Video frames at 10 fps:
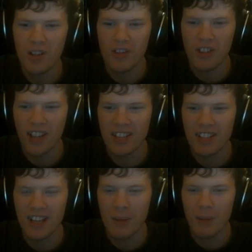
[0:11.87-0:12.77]
For the last
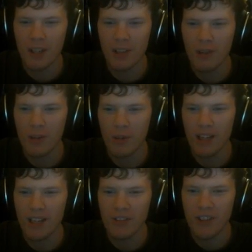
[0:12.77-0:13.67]
time, I'm going to run away
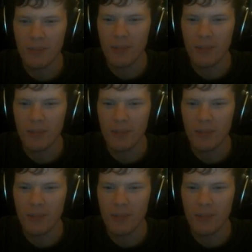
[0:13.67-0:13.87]
if you find